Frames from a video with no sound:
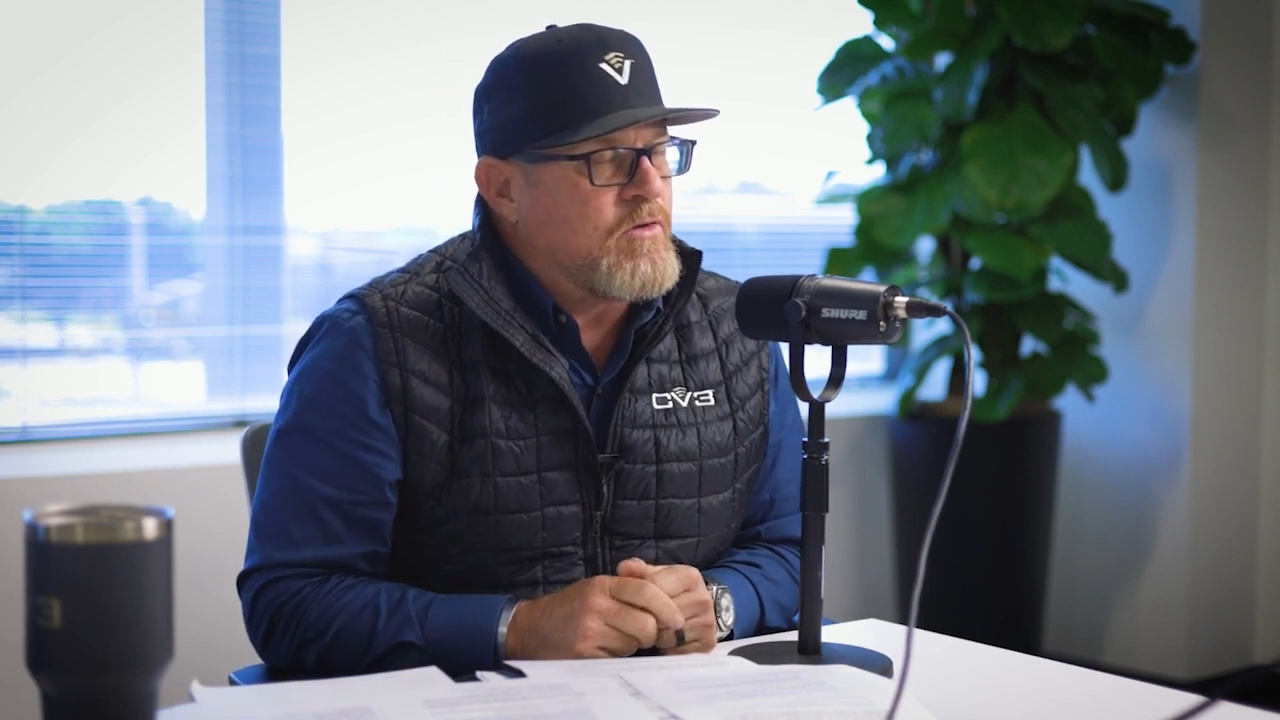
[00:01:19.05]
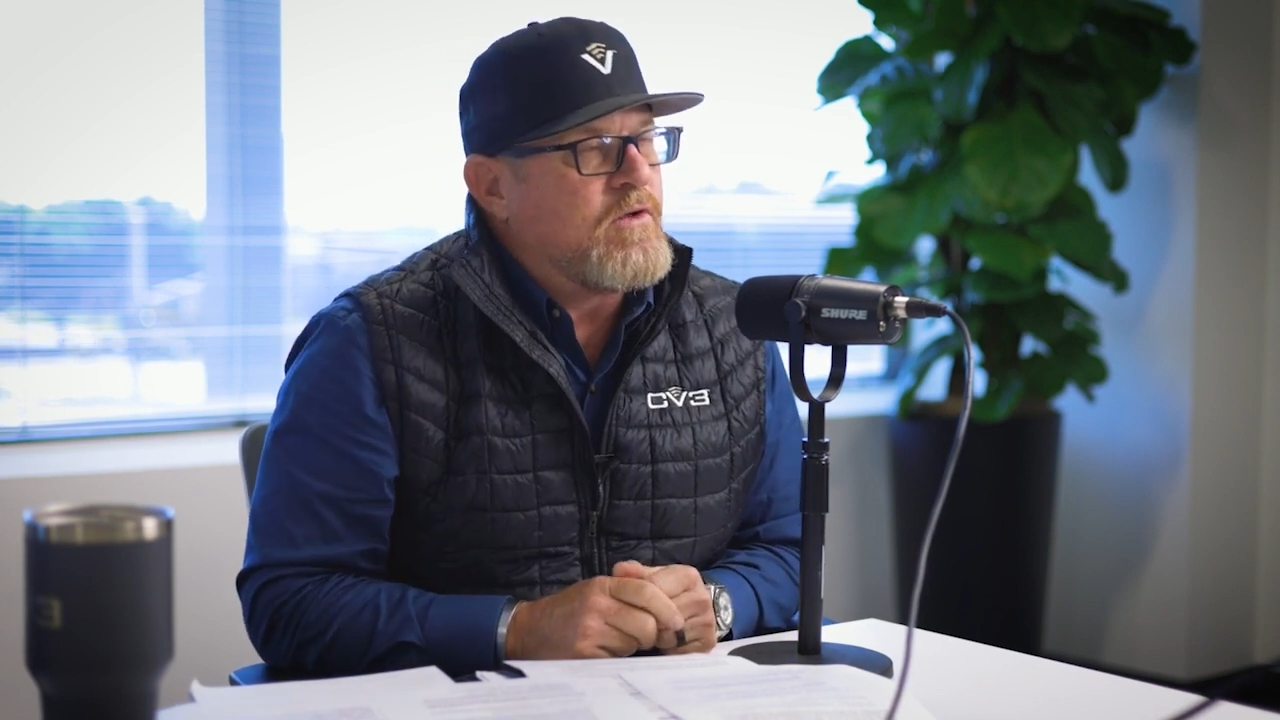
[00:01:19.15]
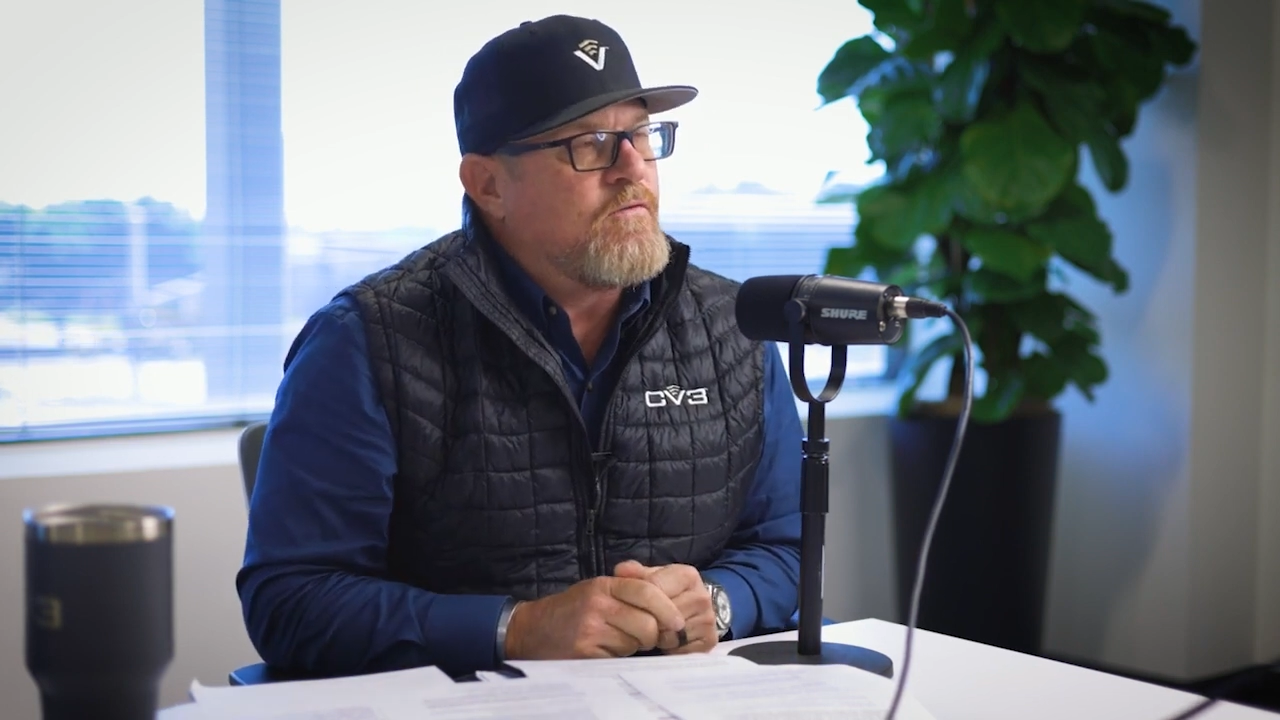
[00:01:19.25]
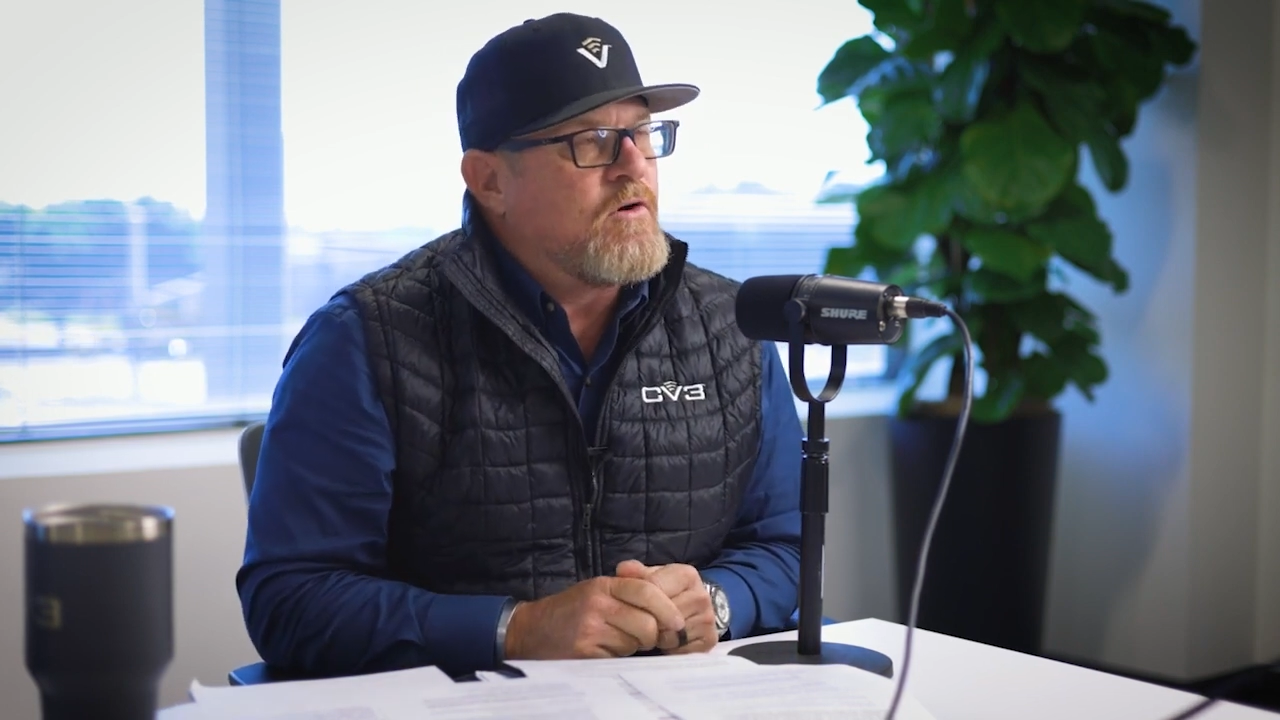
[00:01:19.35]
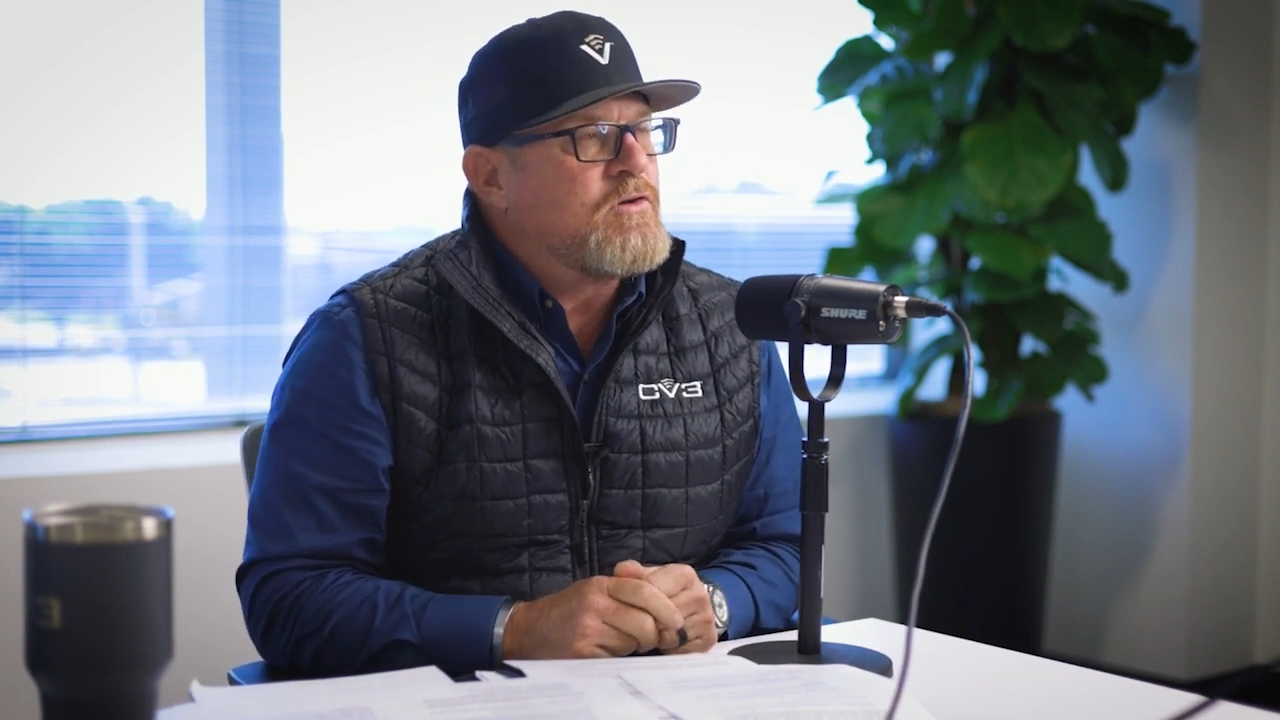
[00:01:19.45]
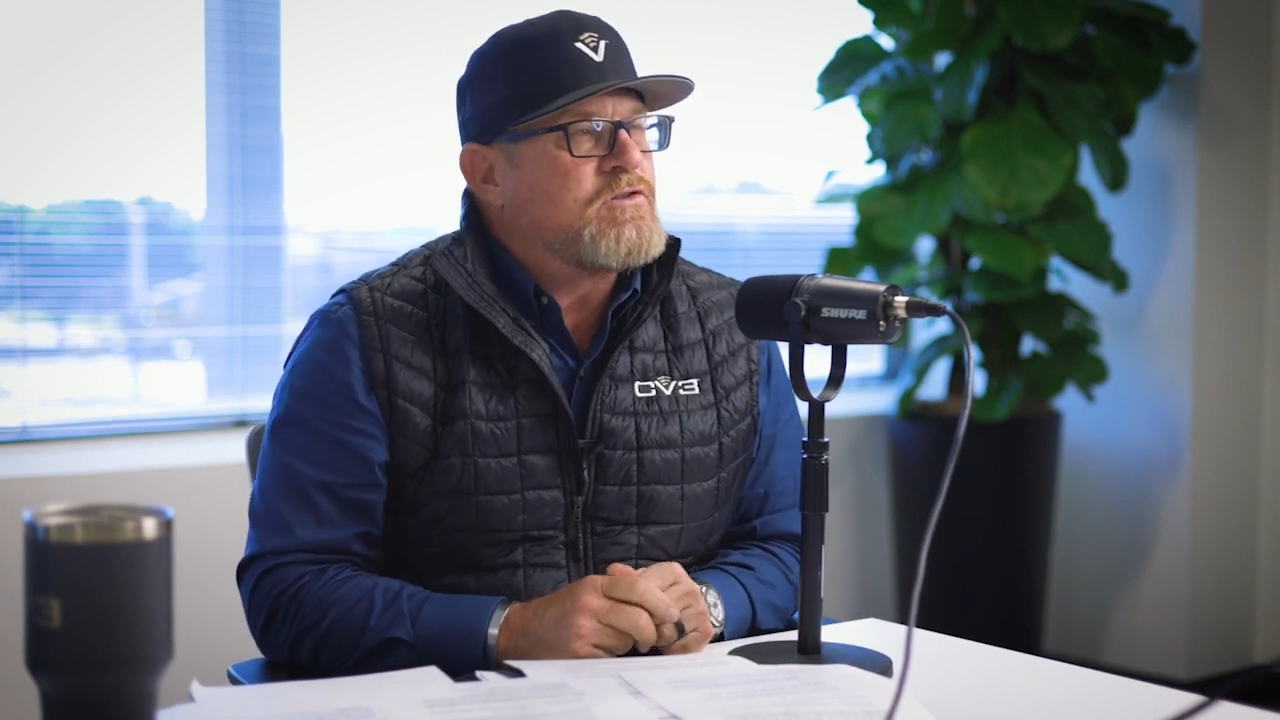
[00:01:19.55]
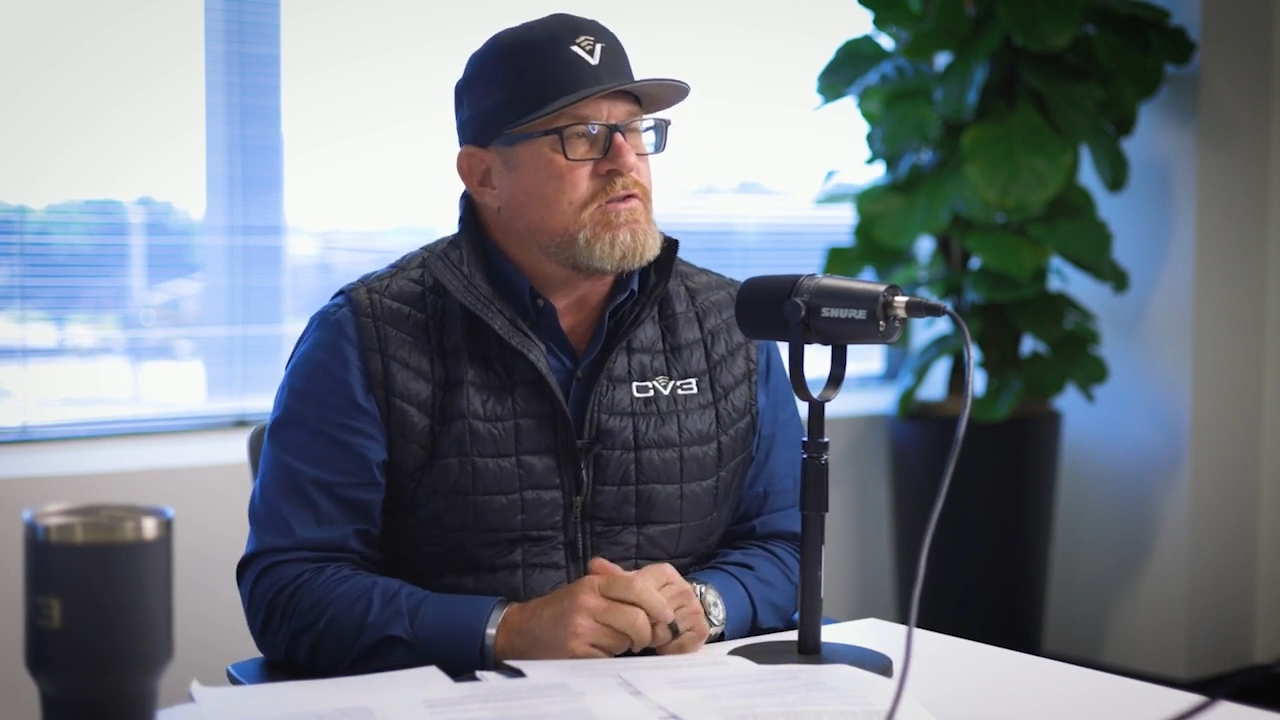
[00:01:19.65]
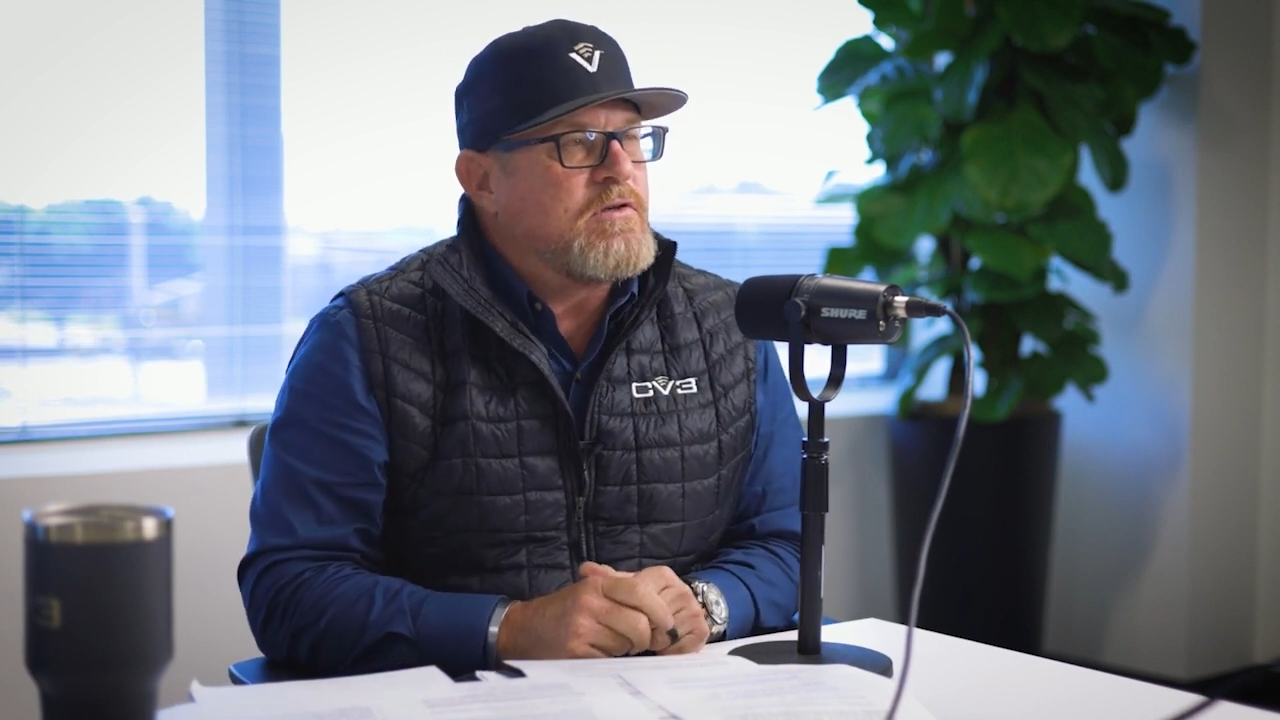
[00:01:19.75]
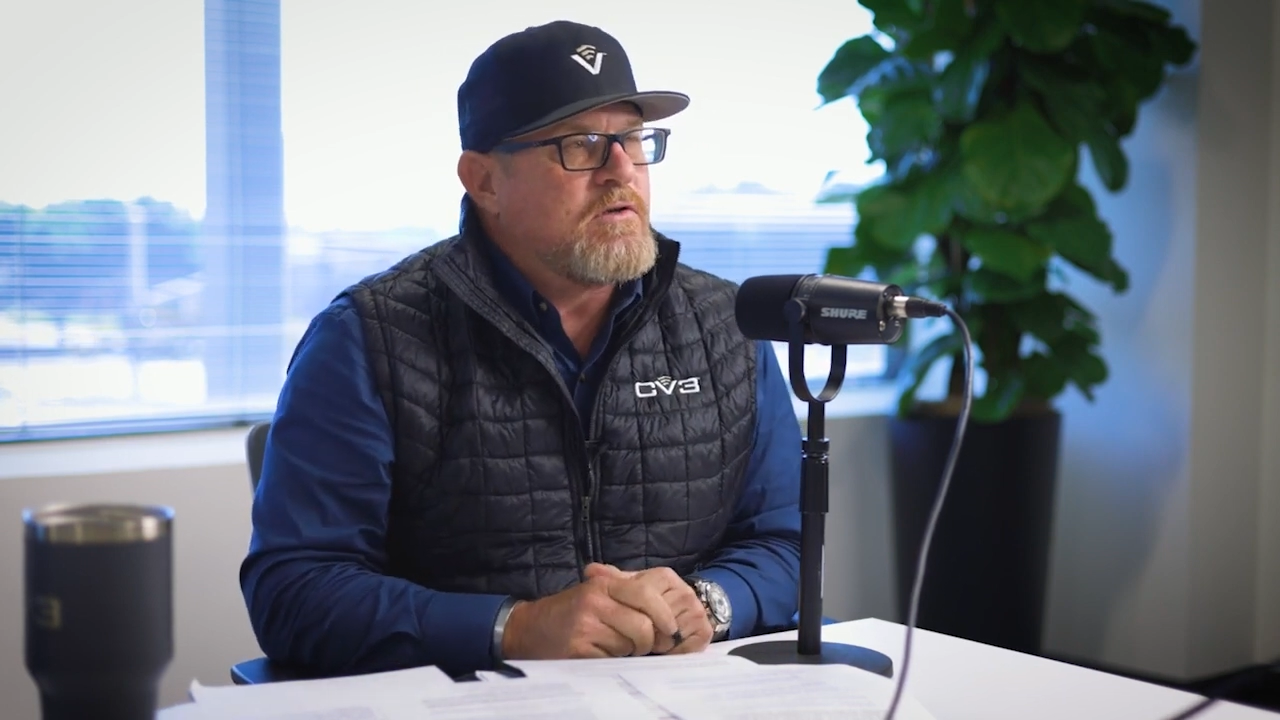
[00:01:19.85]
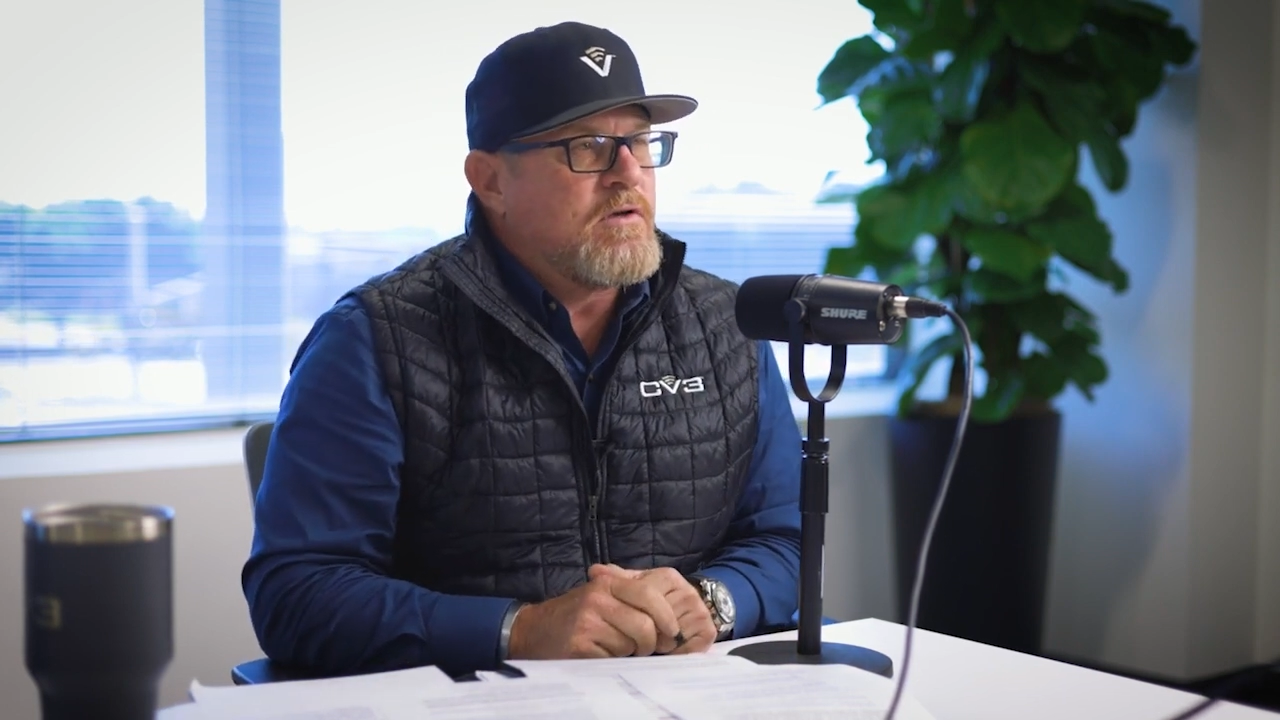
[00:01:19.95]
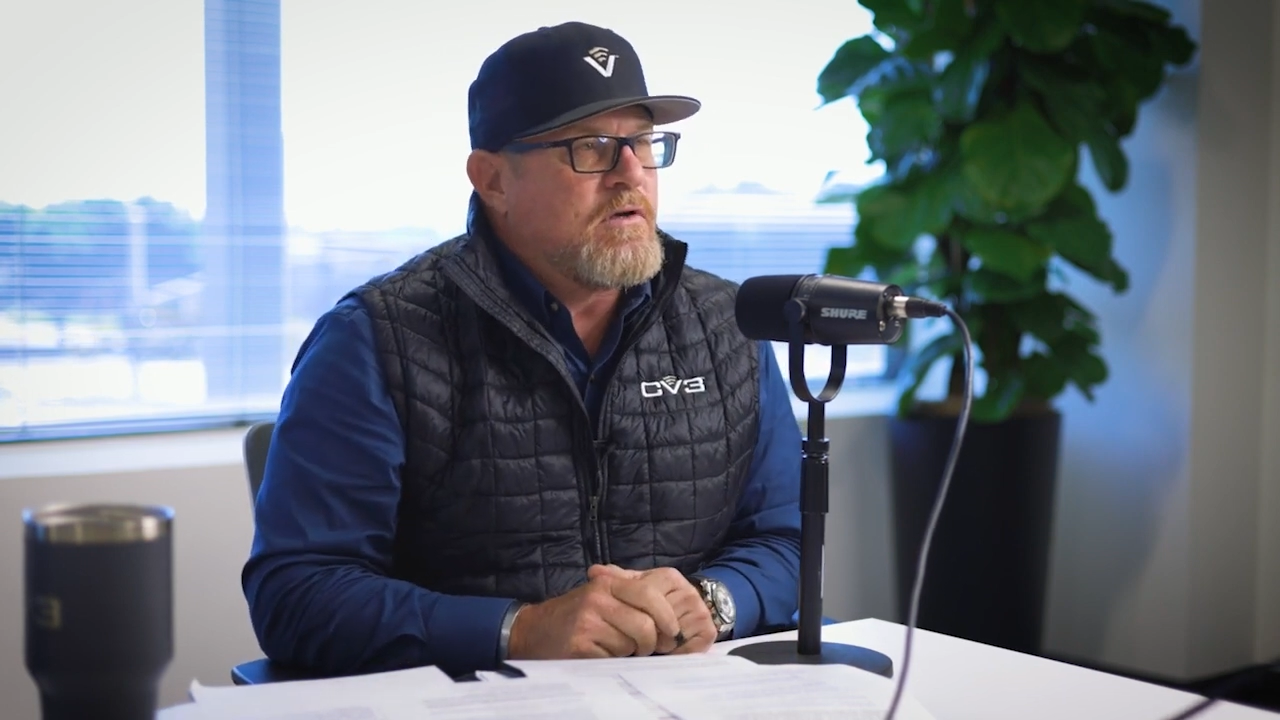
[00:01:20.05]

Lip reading: 31st,